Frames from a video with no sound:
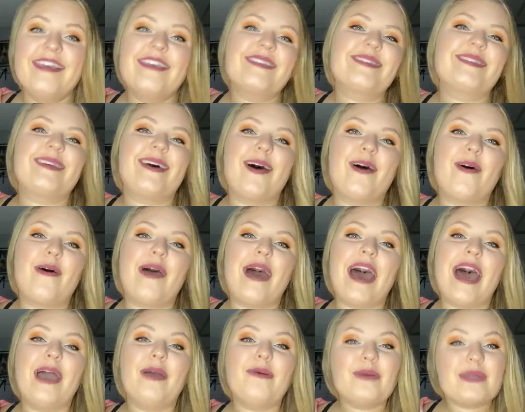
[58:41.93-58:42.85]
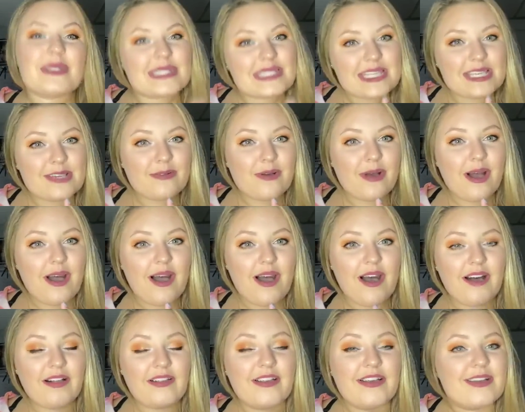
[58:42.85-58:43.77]
So I will see you
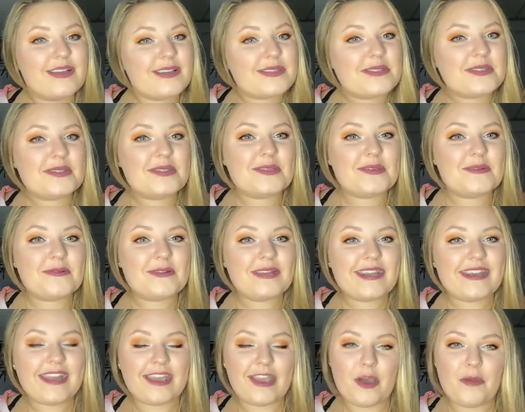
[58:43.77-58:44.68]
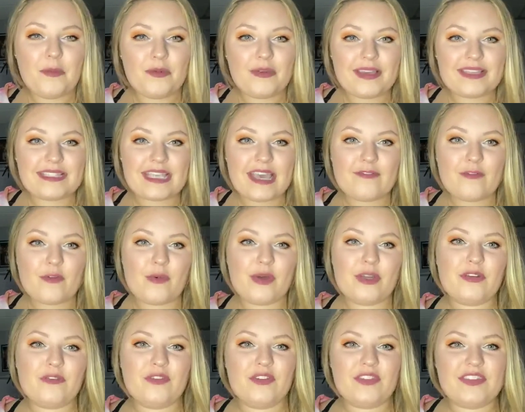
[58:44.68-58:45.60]
all soon, and I hope you guys have a
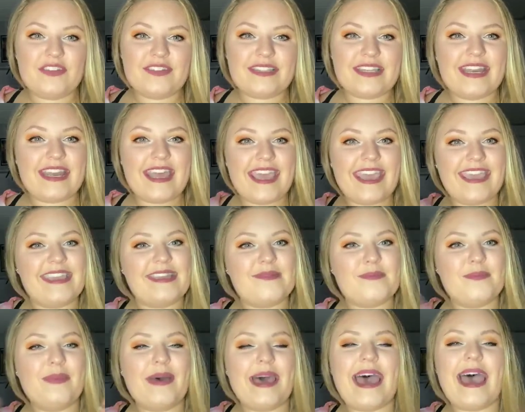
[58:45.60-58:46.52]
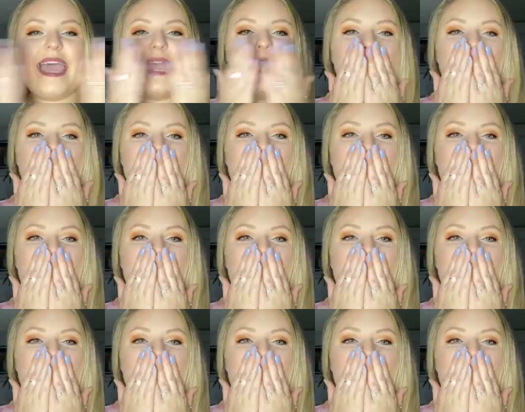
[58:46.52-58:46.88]
wonderful Thursday night. Bye.